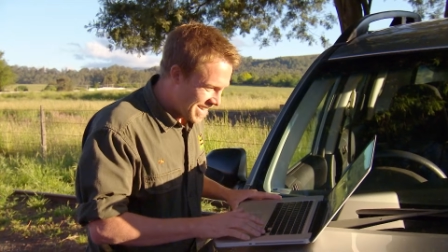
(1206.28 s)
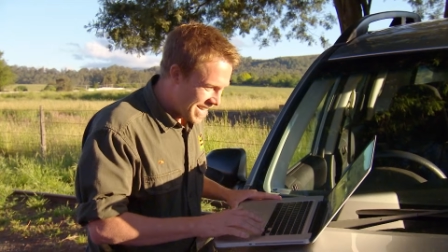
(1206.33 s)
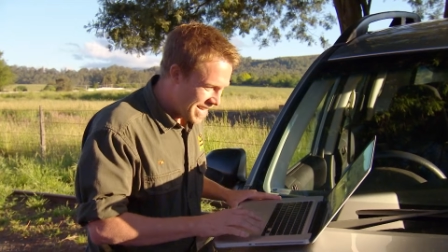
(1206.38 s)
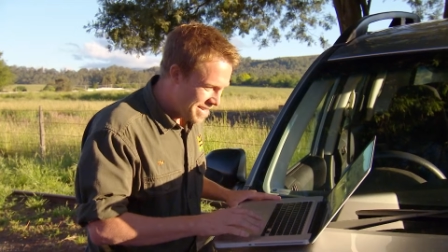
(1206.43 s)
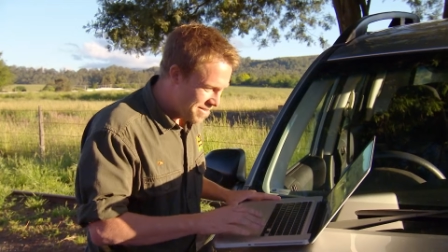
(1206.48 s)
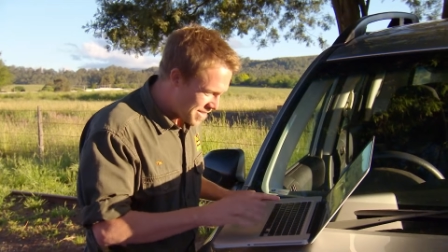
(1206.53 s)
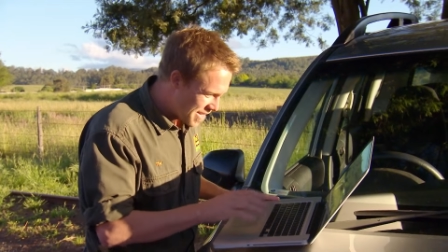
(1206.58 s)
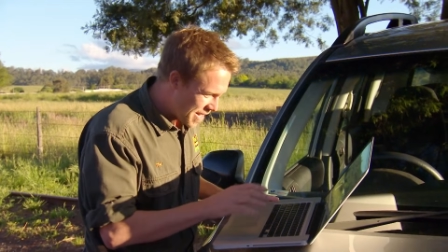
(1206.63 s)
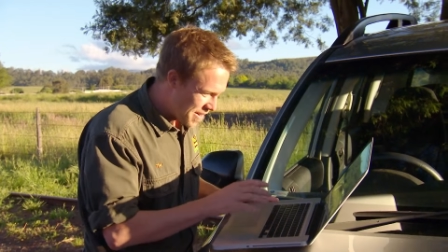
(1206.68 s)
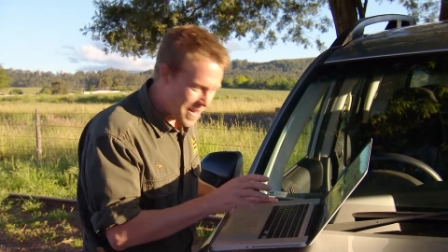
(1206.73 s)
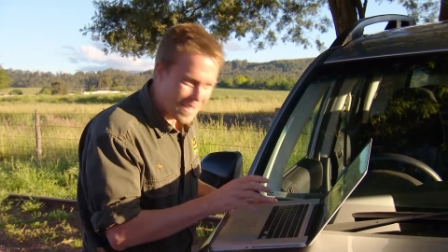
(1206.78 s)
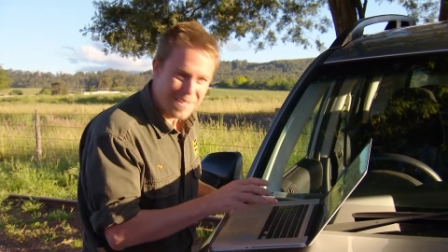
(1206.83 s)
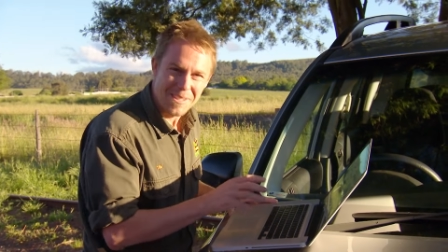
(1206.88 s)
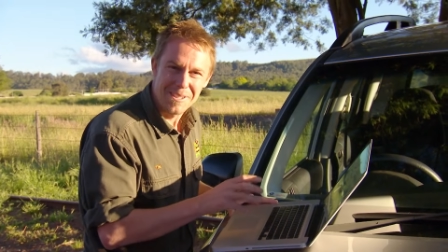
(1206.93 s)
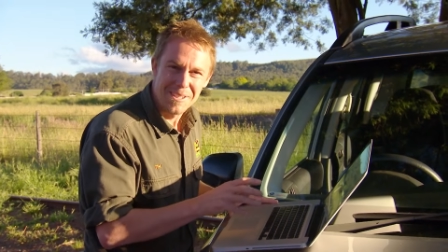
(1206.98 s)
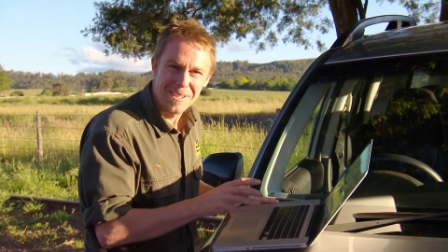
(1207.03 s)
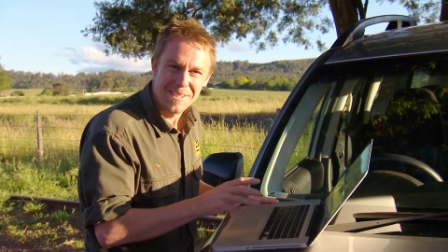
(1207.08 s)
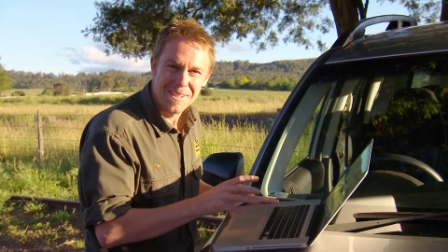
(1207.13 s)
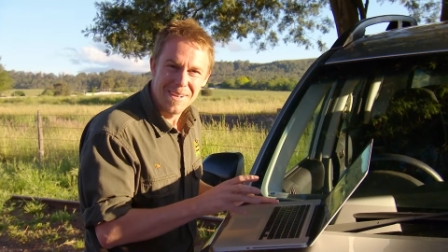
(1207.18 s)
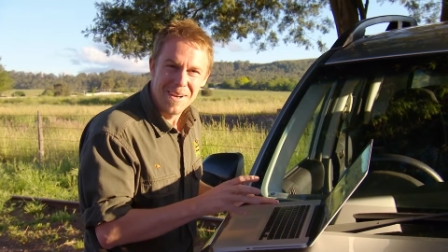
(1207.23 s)
Even though that's
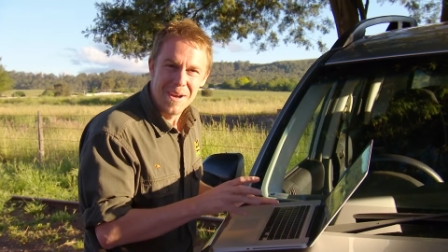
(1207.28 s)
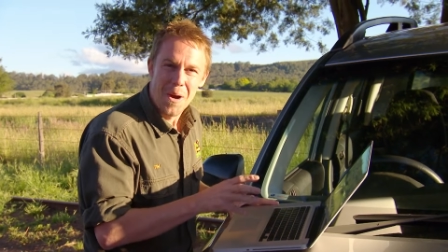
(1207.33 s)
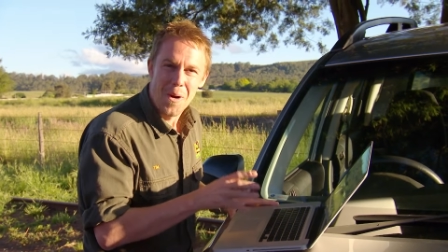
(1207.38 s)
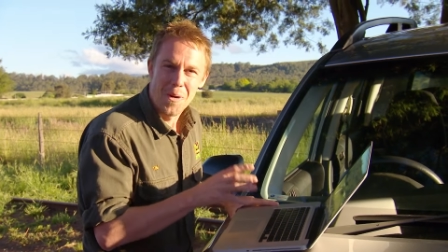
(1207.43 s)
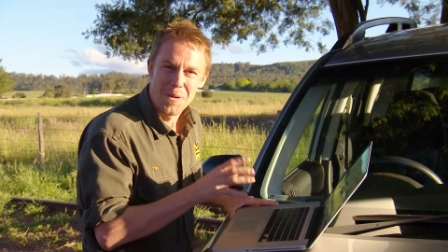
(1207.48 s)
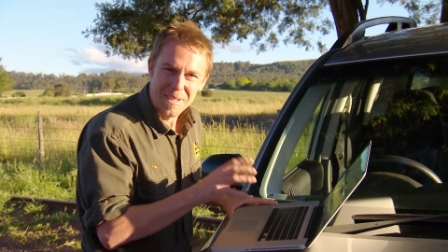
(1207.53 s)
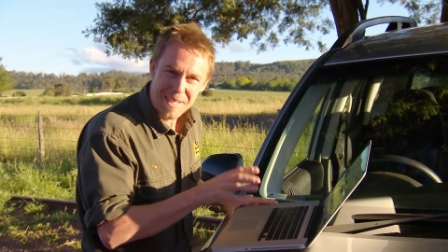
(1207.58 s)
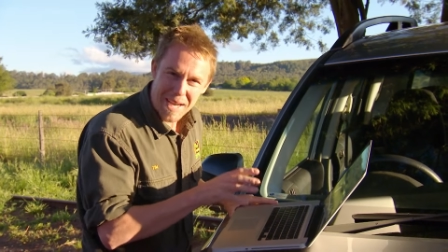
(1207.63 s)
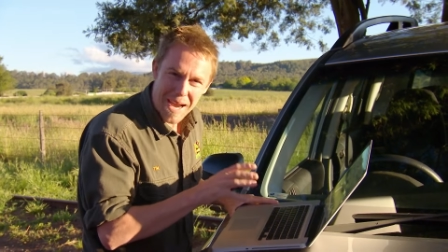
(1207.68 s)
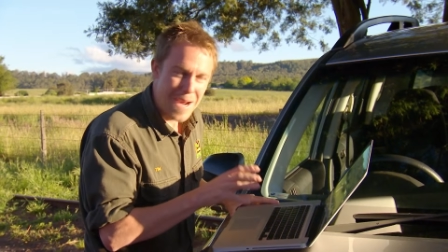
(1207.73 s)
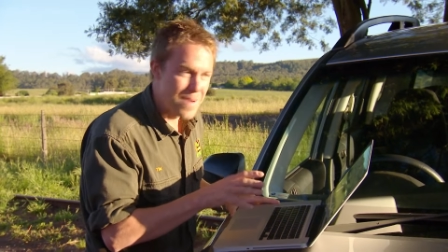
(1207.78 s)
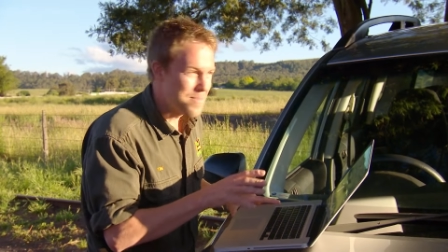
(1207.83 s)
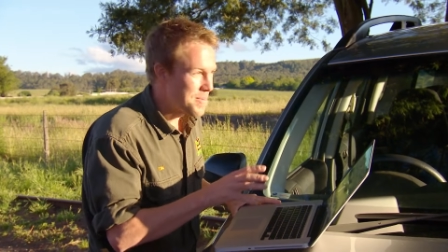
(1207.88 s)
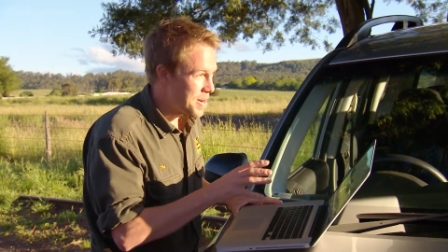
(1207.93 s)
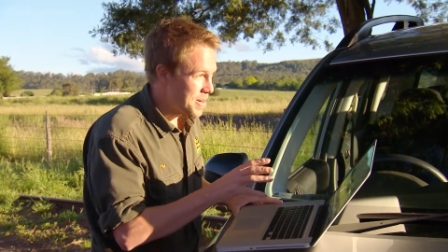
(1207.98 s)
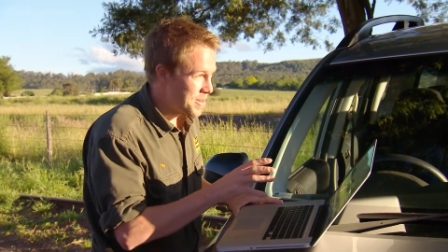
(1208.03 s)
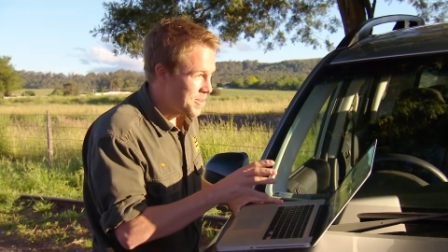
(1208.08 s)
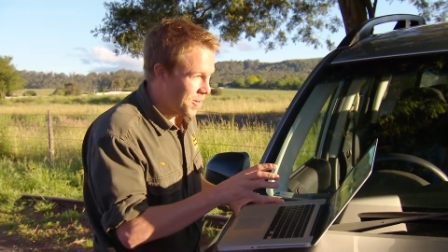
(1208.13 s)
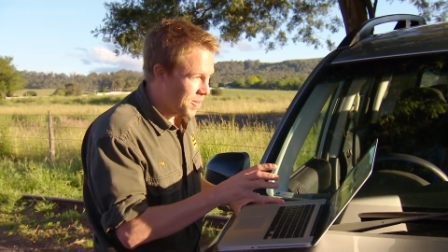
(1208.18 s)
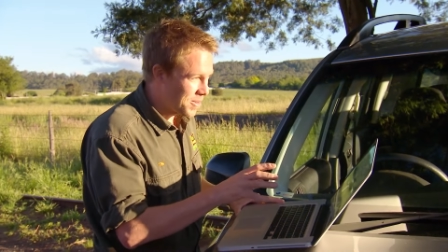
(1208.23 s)
just on
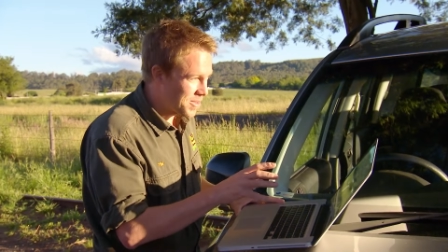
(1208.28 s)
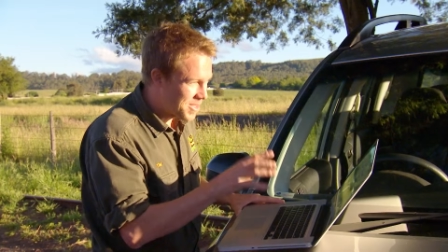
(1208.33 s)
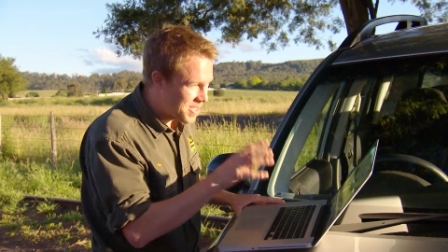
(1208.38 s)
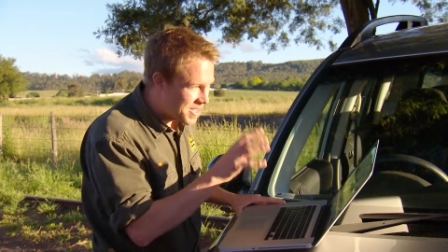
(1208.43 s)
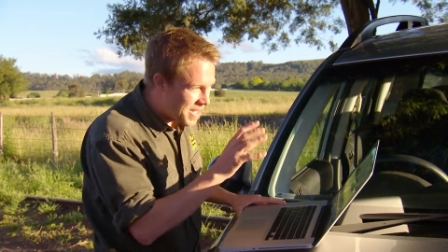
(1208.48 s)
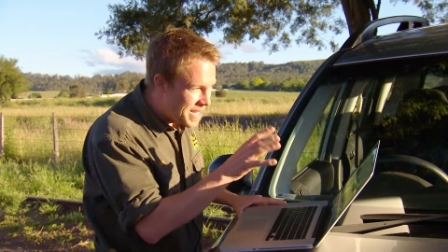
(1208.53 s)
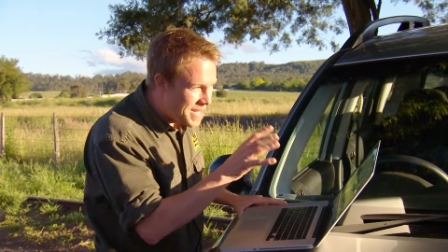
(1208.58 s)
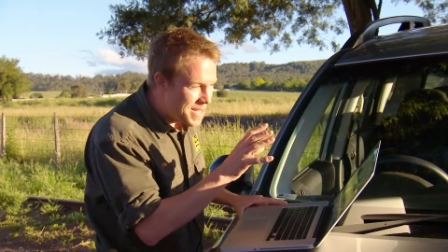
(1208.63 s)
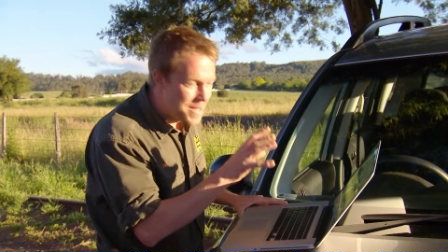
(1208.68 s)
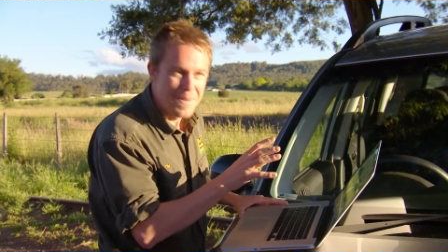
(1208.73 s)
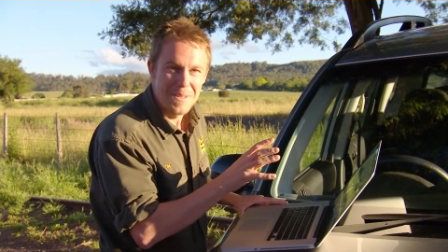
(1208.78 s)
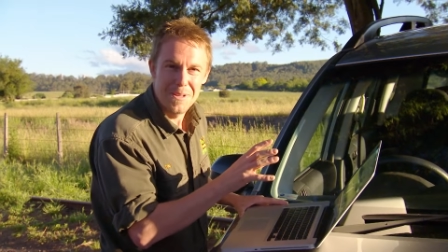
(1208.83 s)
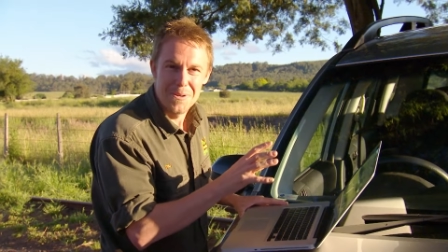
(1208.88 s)
camera and not seeing them